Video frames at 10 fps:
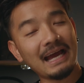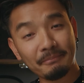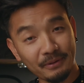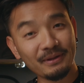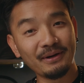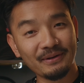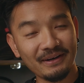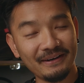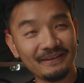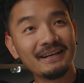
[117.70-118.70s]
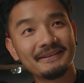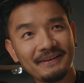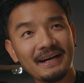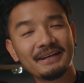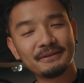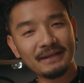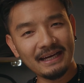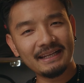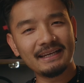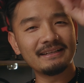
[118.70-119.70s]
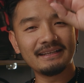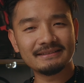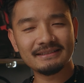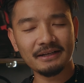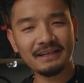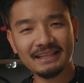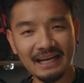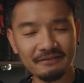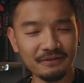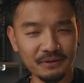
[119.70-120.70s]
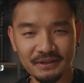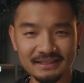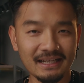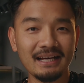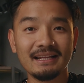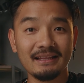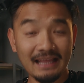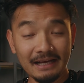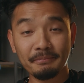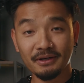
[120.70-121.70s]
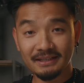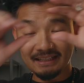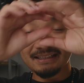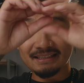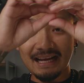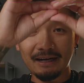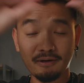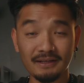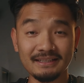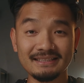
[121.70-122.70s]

the Apple logo, file, edit, and stuff like that folders. That part is now on the